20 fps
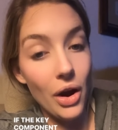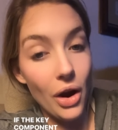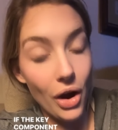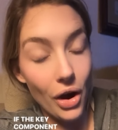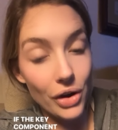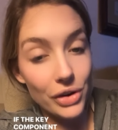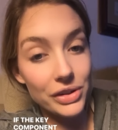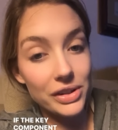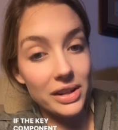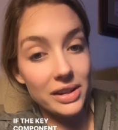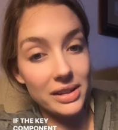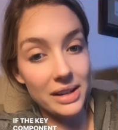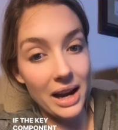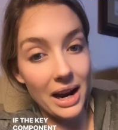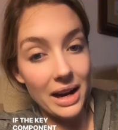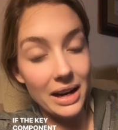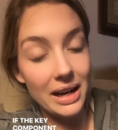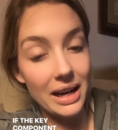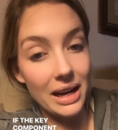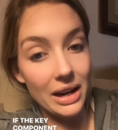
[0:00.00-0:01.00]
our
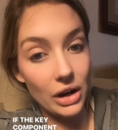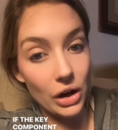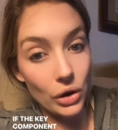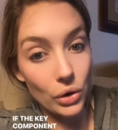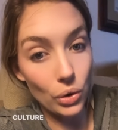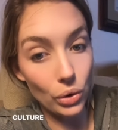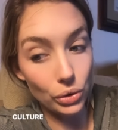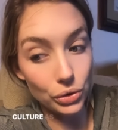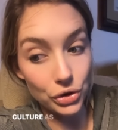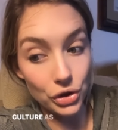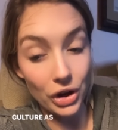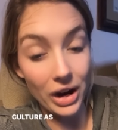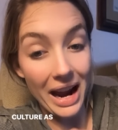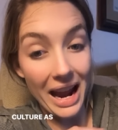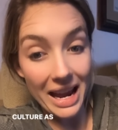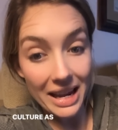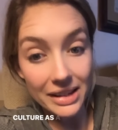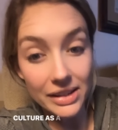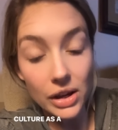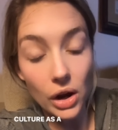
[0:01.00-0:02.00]
society and our culture
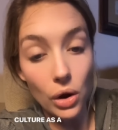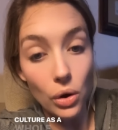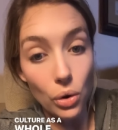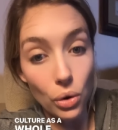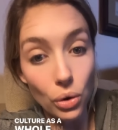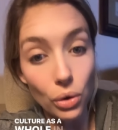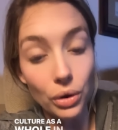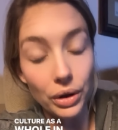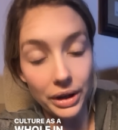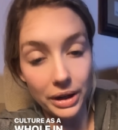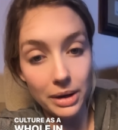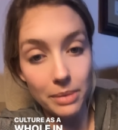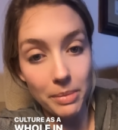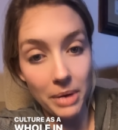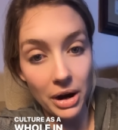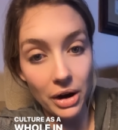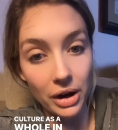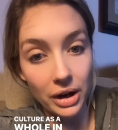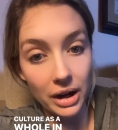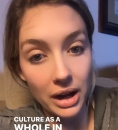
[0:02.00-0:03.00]
as a whole in
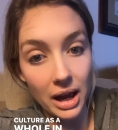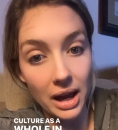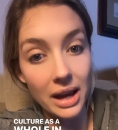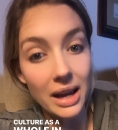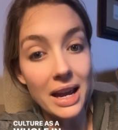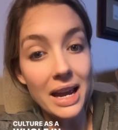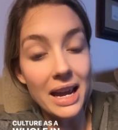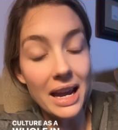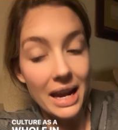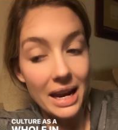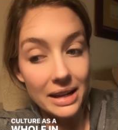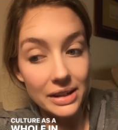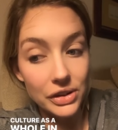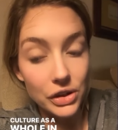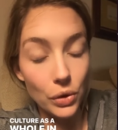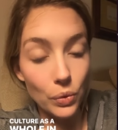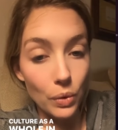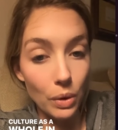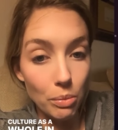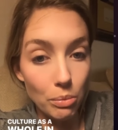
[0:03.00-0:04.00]
America is
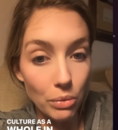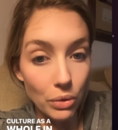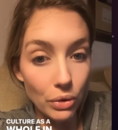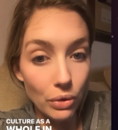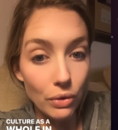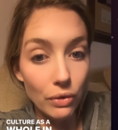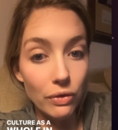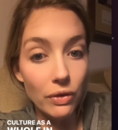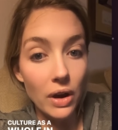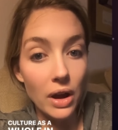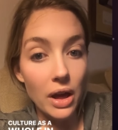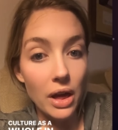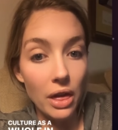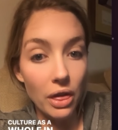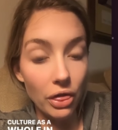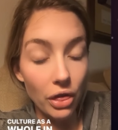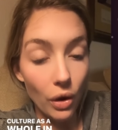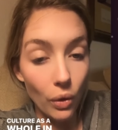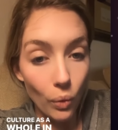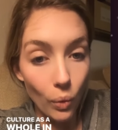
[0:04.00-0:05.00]
to remove
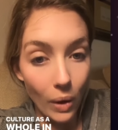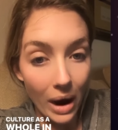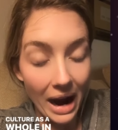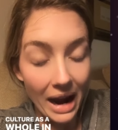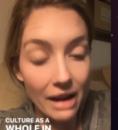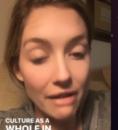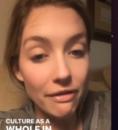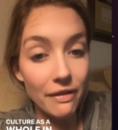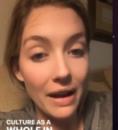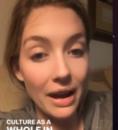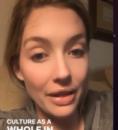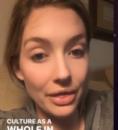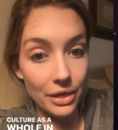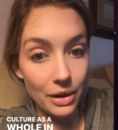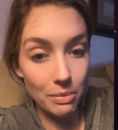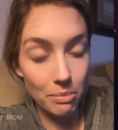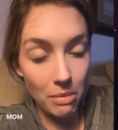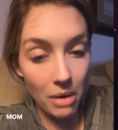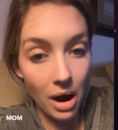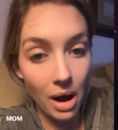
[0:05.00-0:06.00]
the wife and the
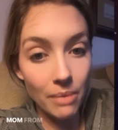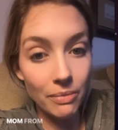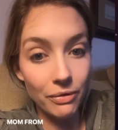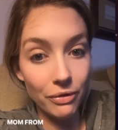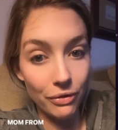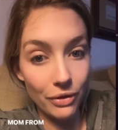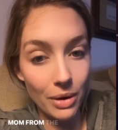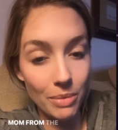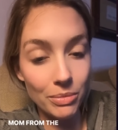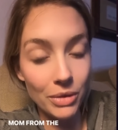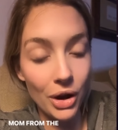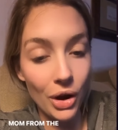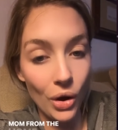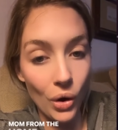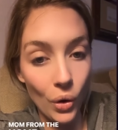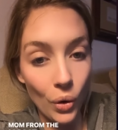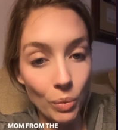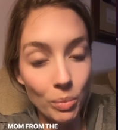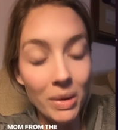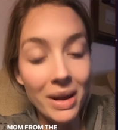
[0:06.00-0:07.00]
mom from the
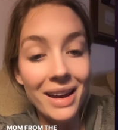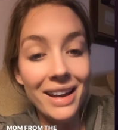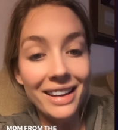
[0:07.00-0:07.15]
home,